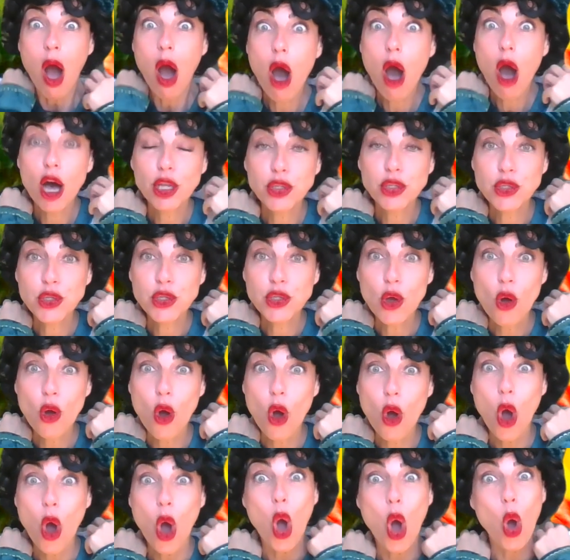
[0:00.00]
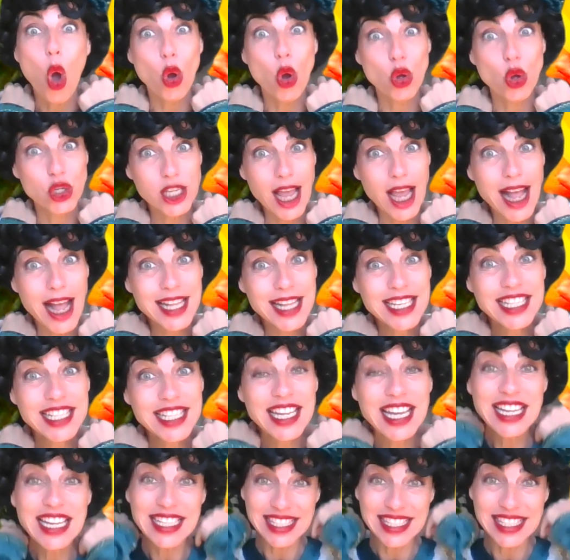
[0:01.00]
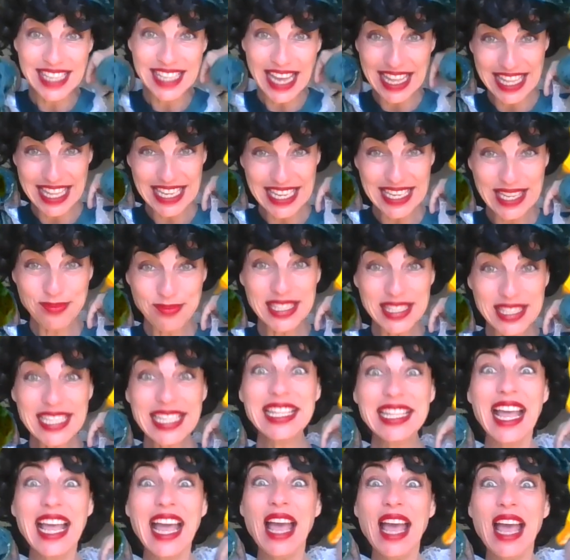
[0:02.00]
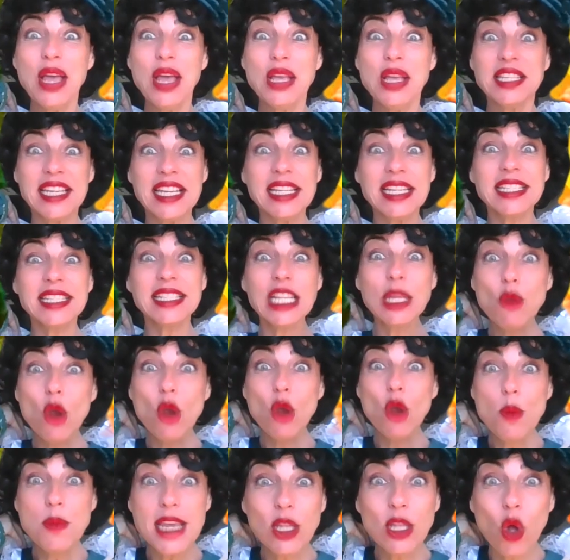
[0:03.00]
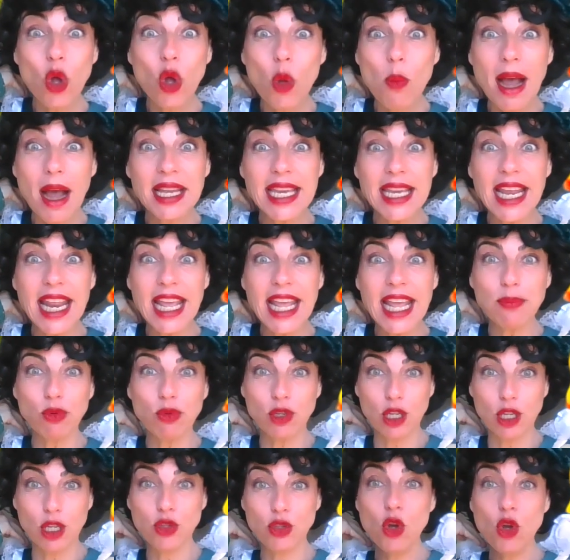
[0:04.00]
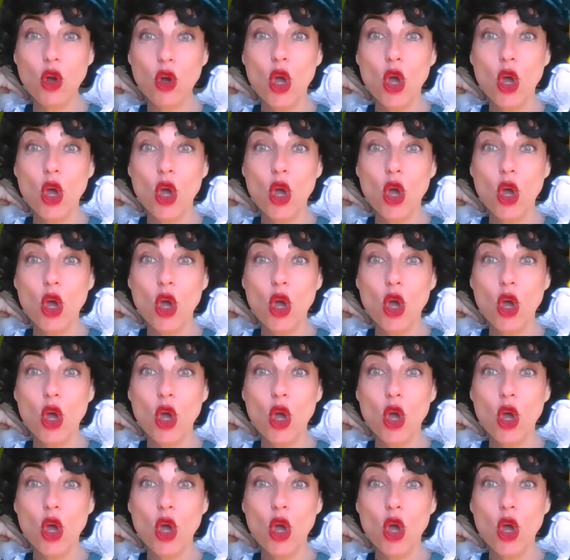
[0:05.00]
Who are you? I don't know you. I think you are new around here, Thumbelina answers.